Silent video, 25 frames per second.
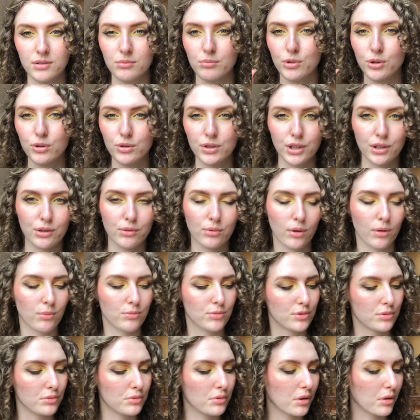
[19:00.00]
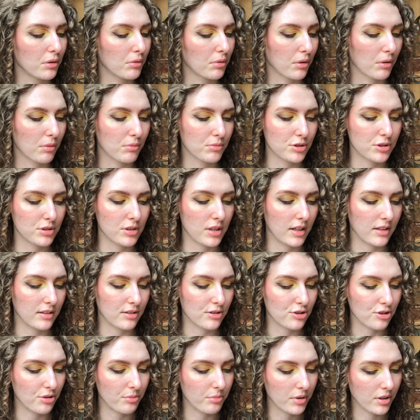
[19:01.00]
multi-chromes, duochromes, and
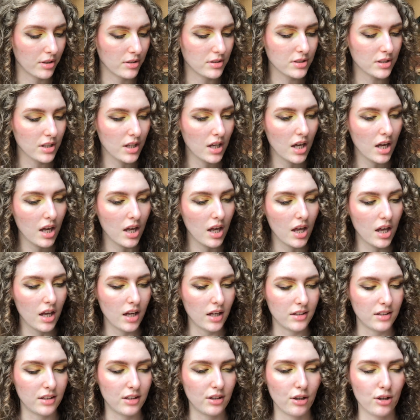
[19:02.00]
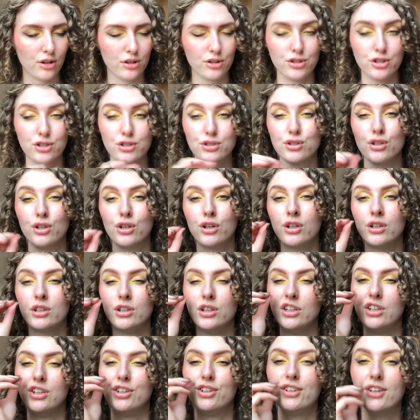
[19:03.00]
shimmers that are just
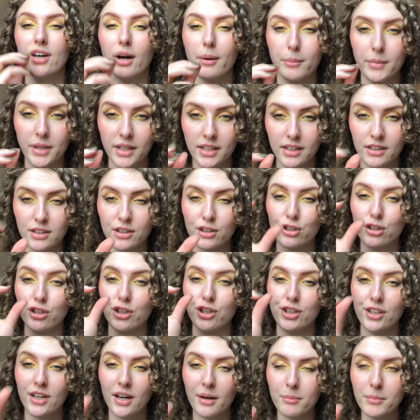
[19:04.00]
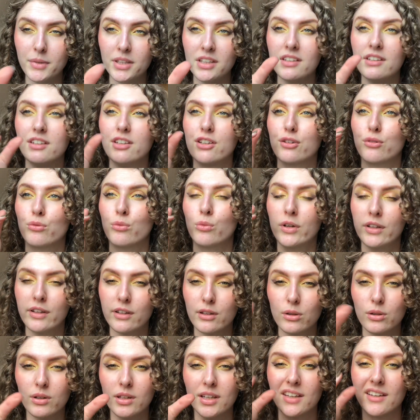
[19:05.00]
yummy. They're yummy, they're wet
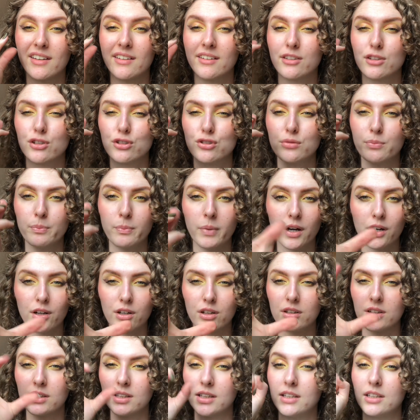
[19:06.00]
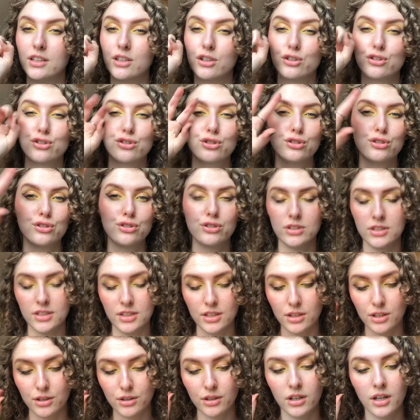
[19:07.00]
looking, they're sparkly,
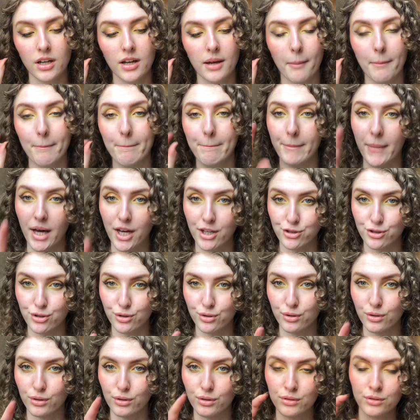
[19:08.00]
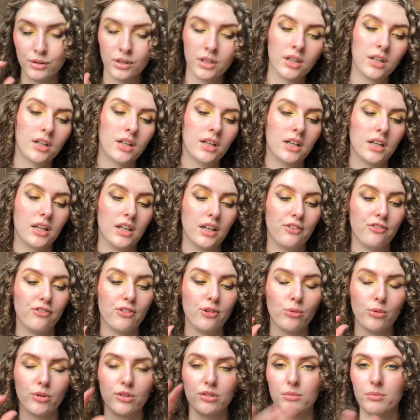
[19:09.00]
they're magical. If you
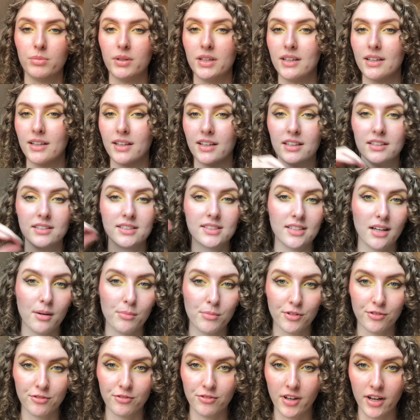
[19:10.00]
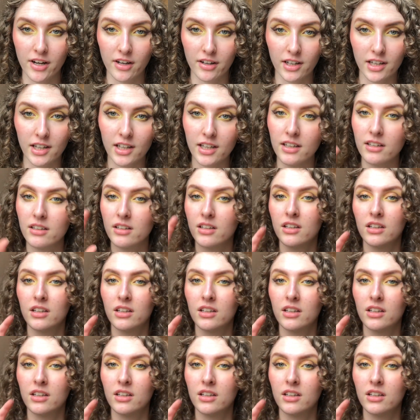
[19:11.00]
want to be like a summer fairy,